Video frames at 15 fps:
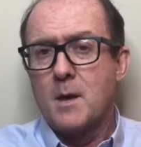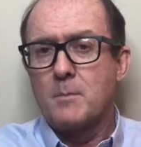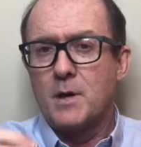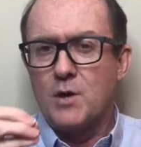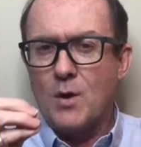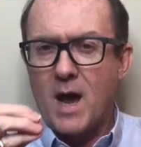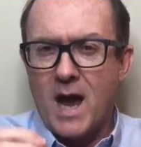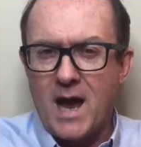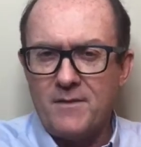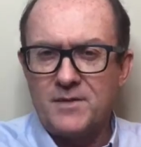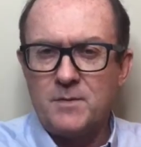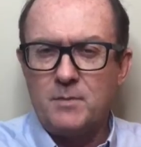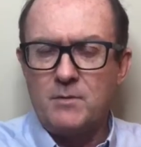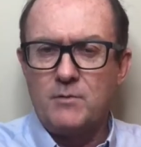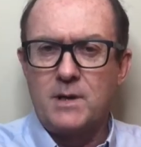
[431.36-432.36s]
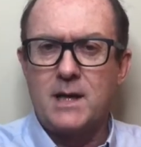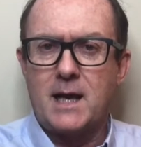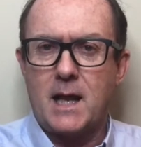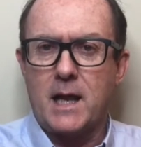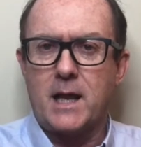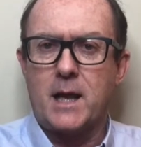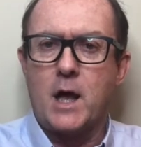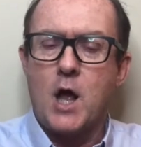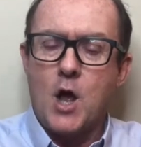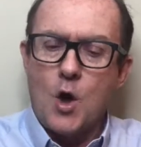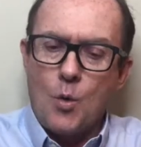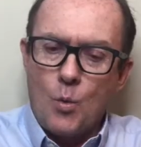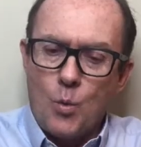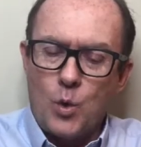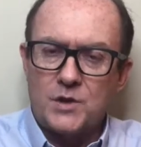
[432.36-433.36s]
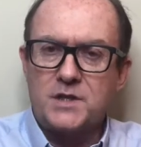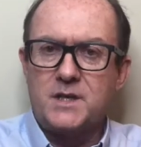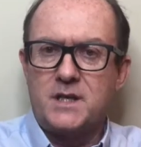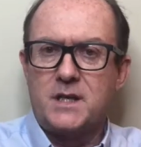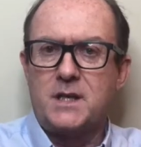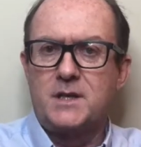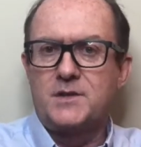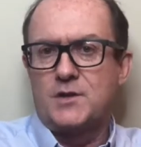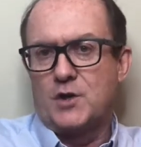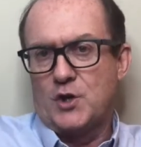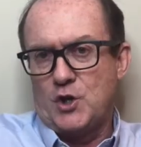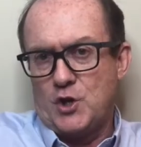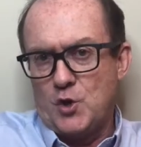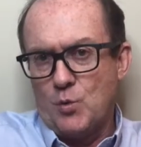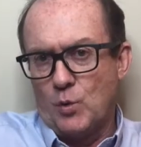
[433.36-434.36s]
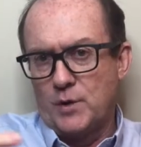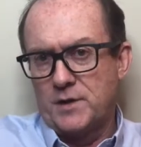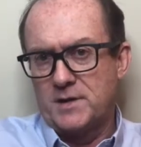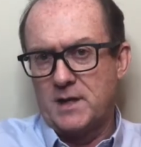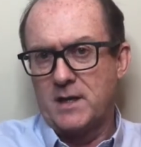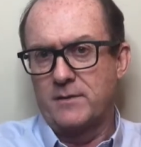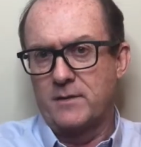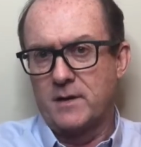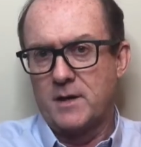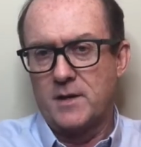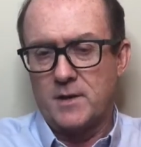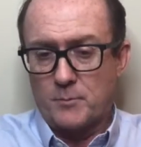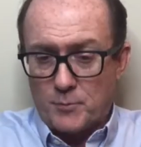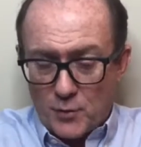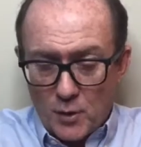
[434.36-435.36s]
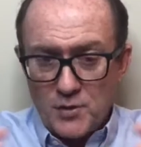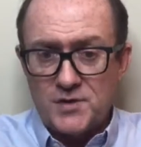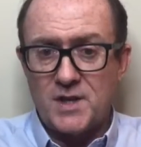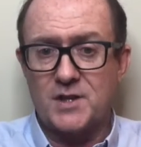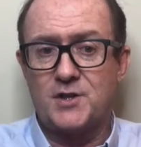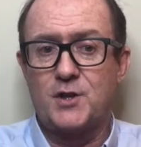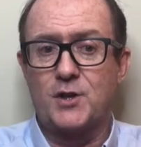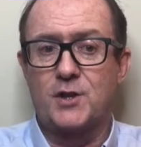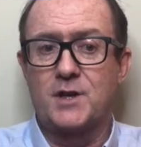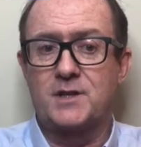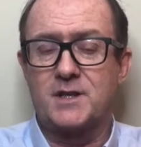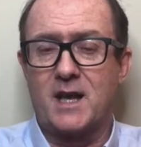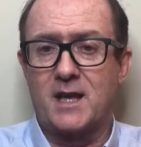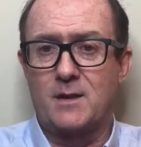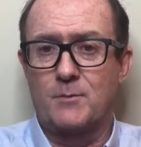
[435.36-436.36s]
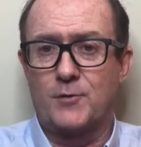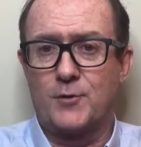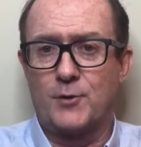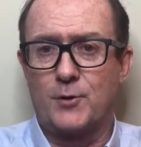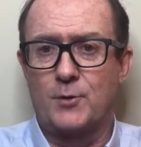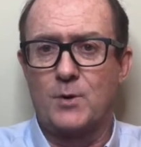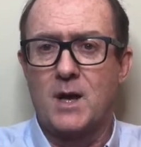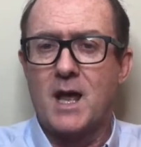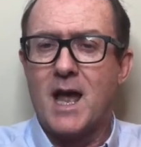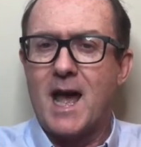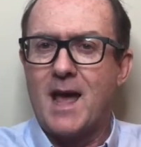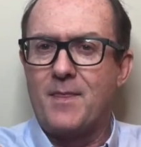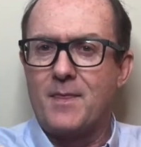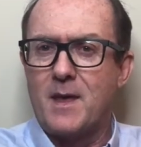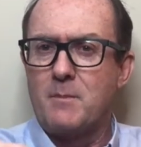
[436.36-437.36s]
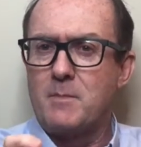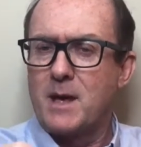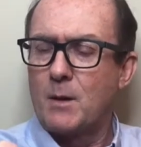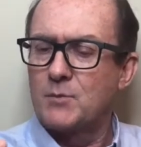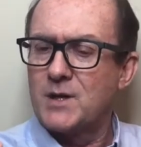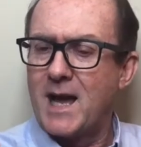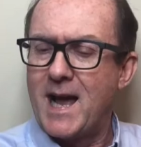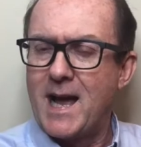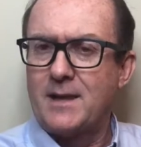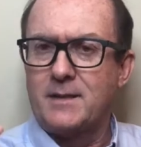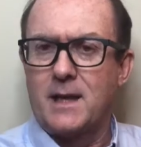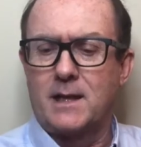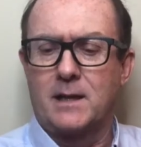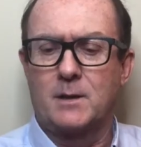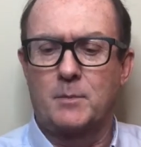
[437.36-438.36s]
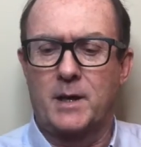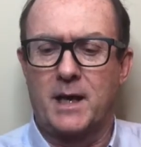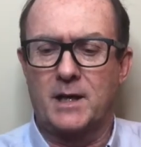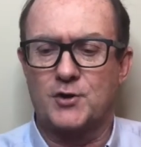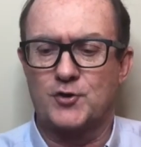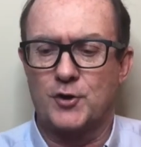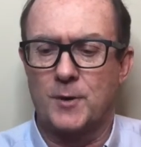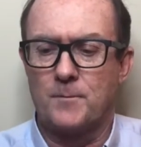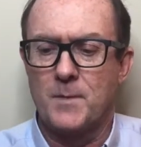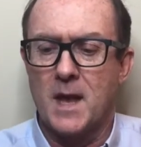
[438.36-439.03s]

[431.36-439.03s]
But you have to be really clear what it is that you want to deliver, the process you're going to take them through, and then be able to add that little bit extra.